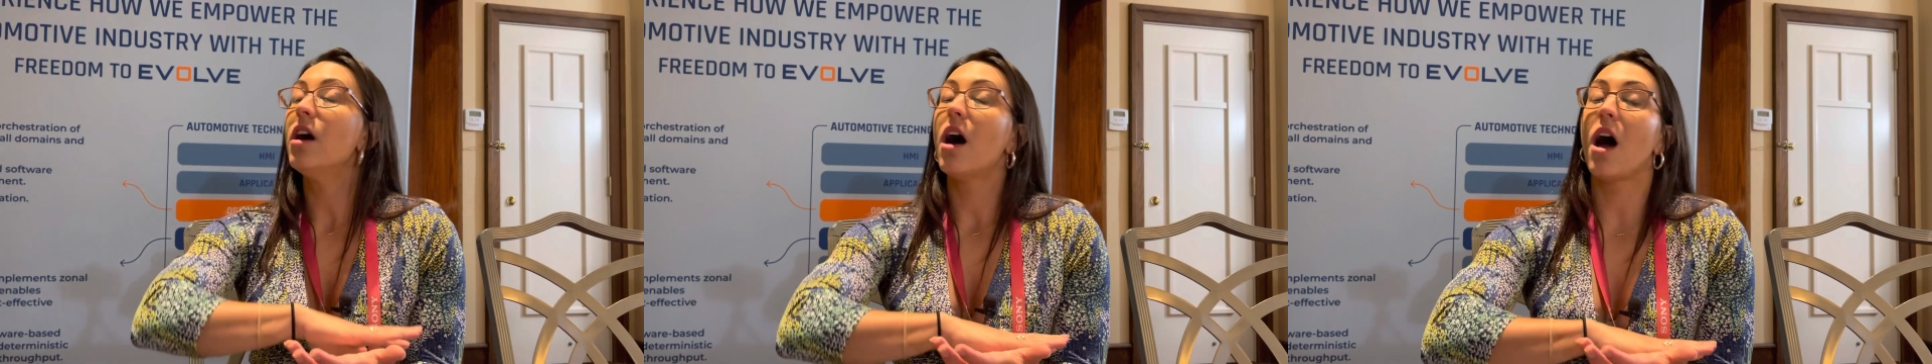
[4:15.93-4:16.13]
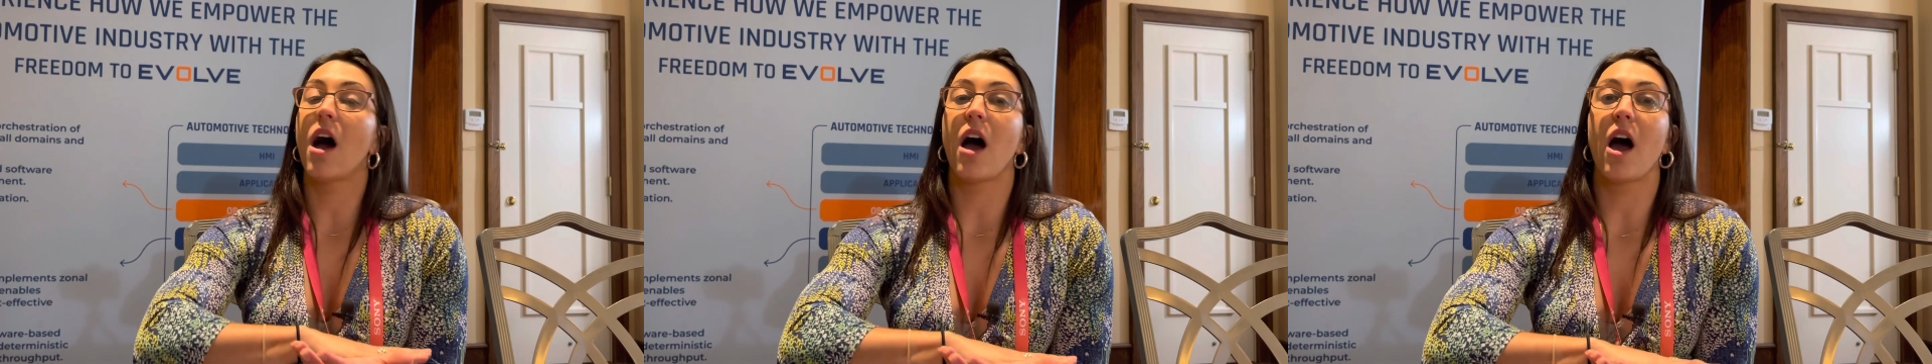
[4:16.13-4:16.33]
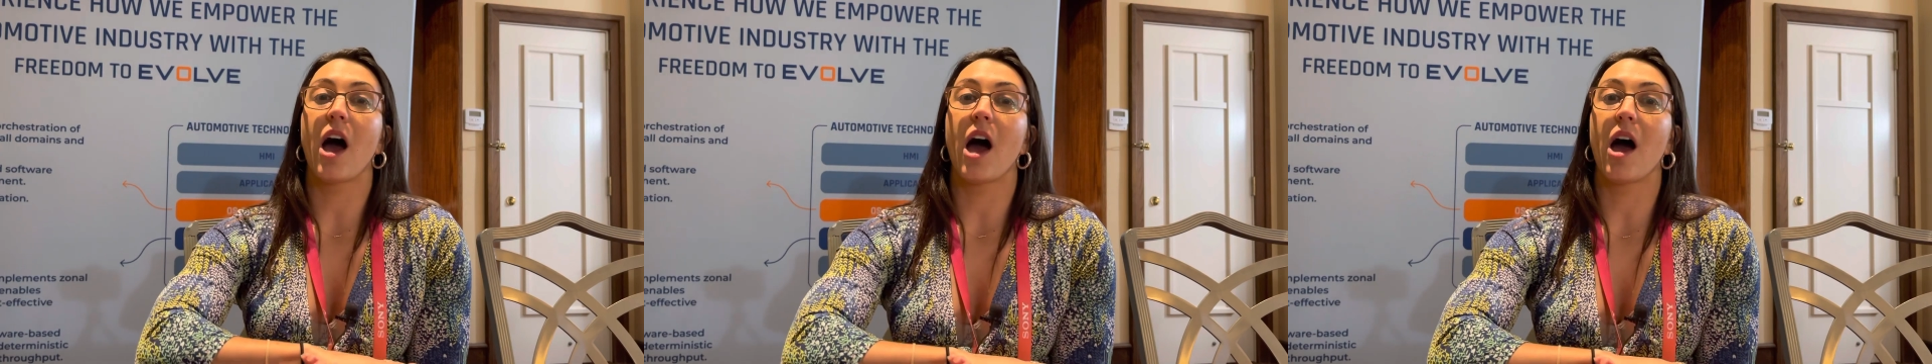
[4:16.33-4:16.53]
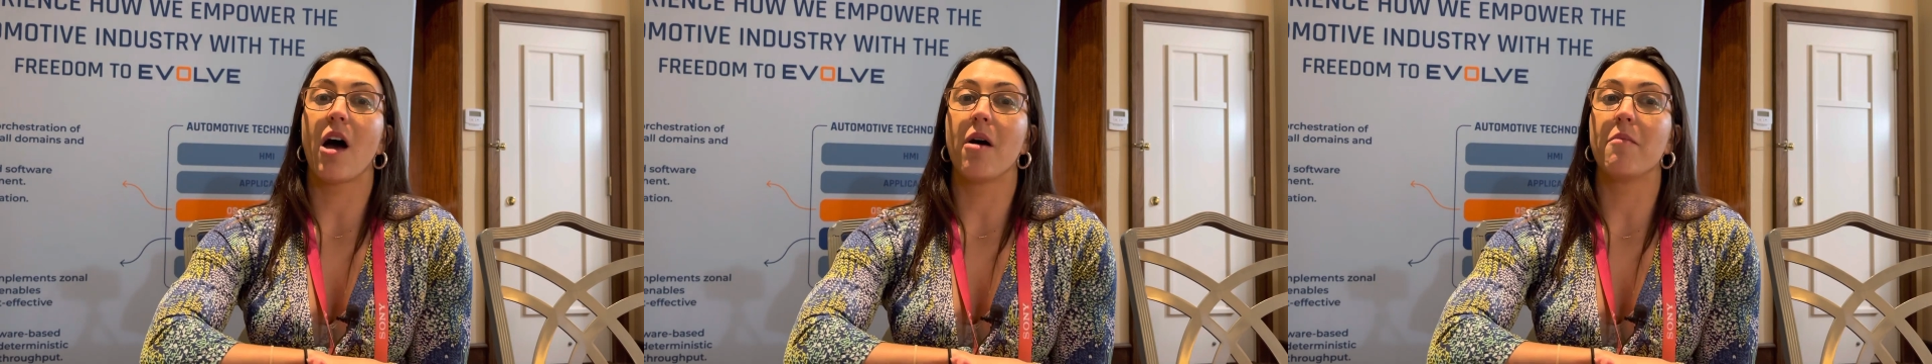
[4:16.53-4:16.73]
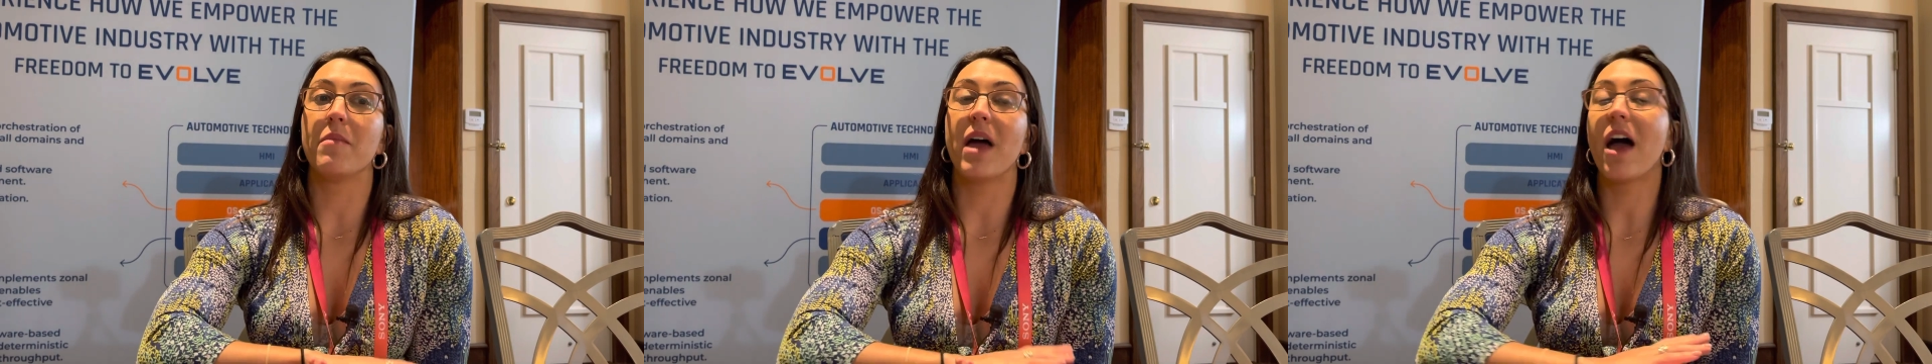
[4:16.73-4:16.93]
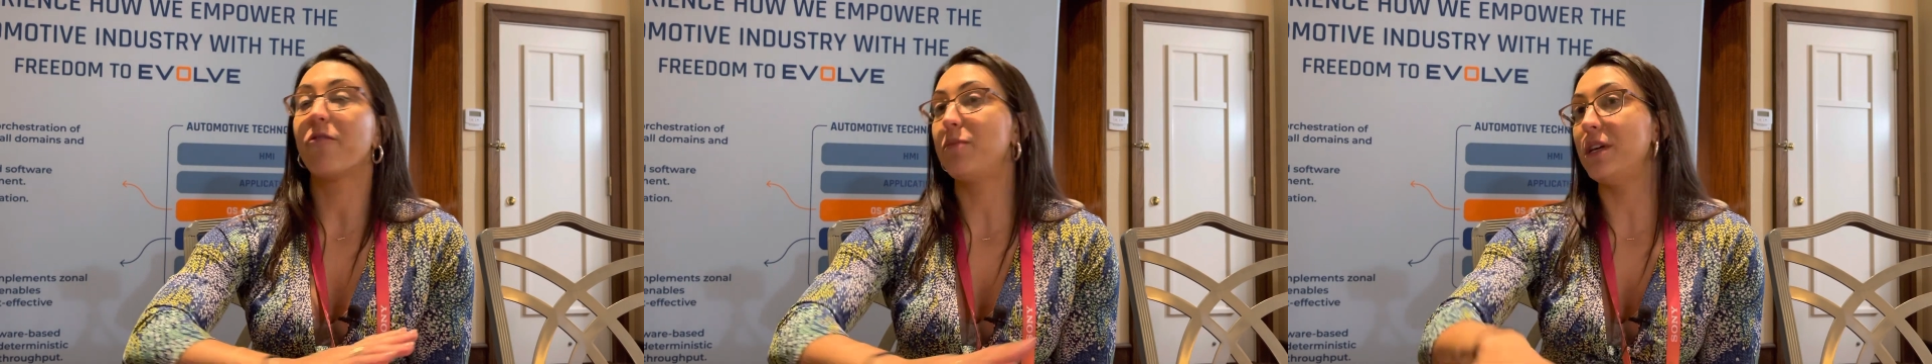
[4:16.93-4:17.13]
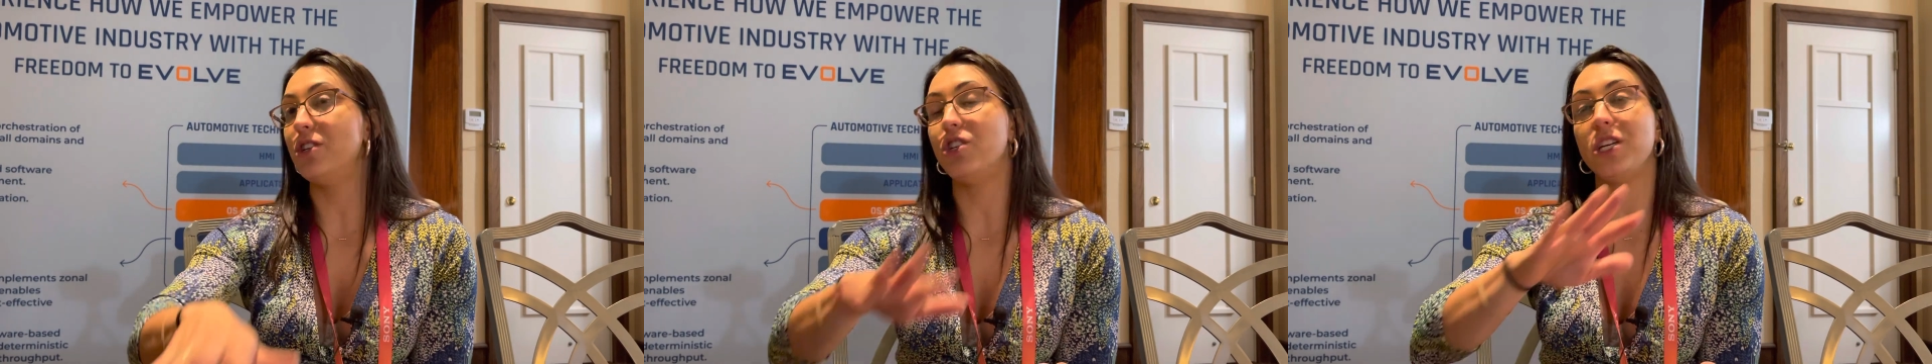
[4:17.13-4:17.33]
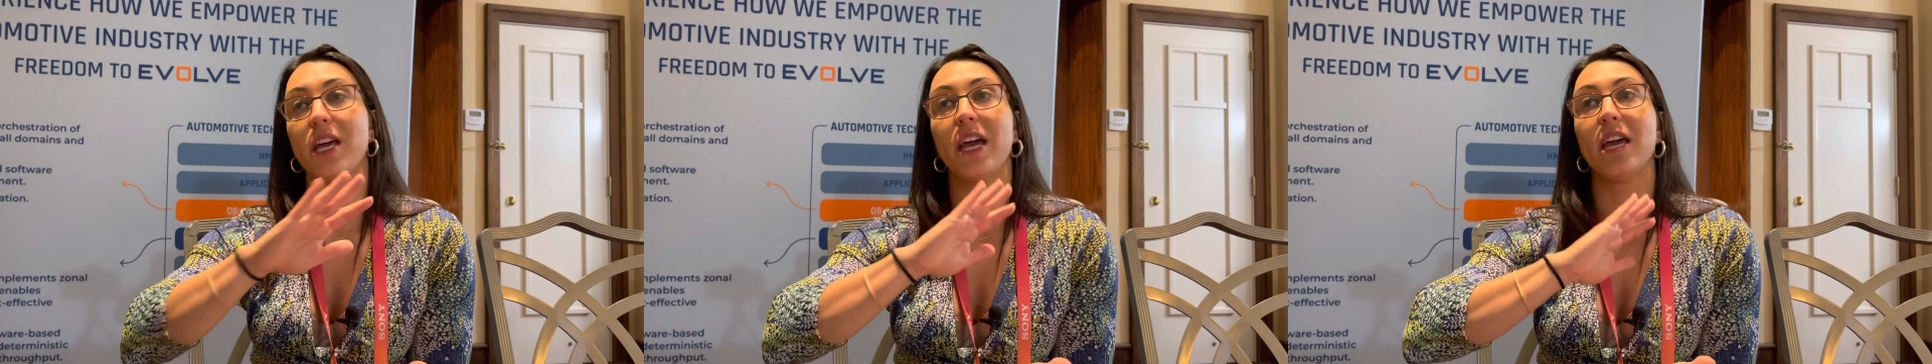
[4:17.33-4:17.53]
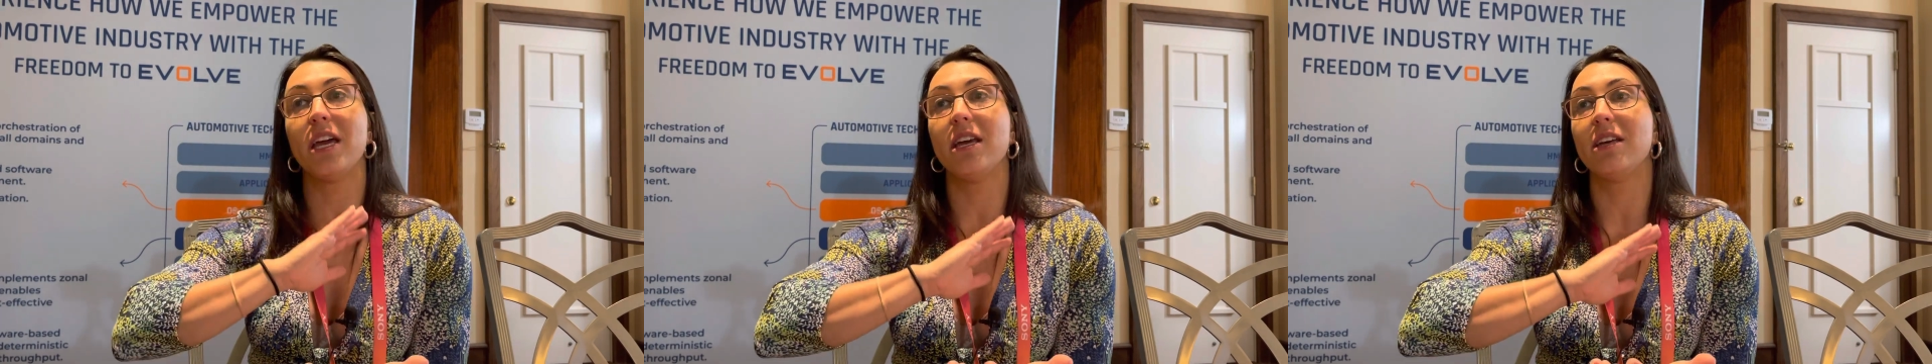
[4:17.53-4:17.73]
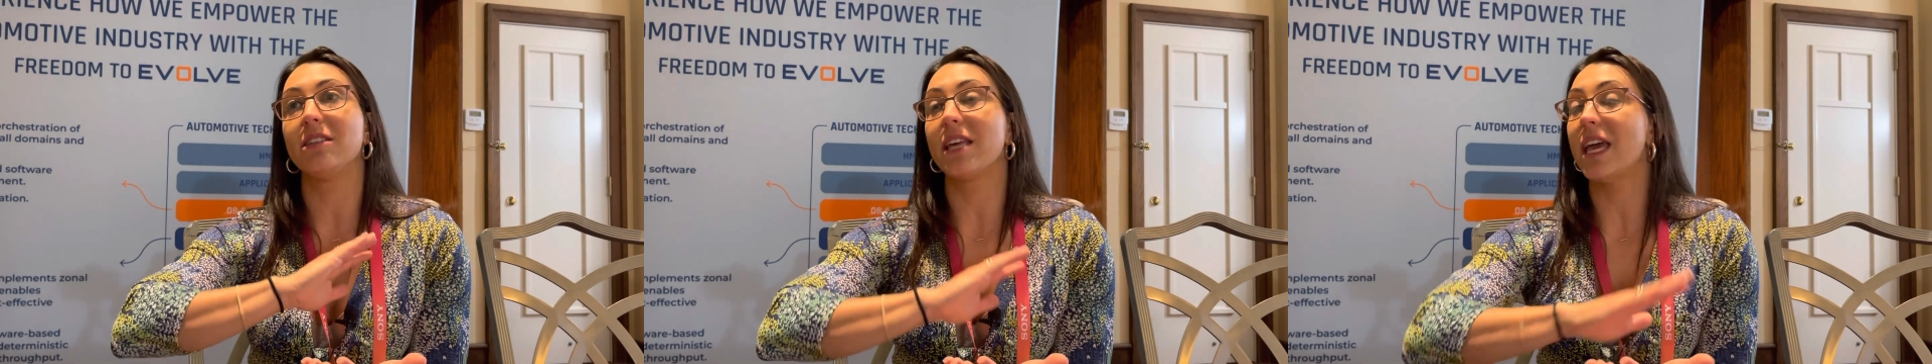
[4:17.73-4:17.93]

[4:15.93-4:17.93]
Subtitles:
FPGAs,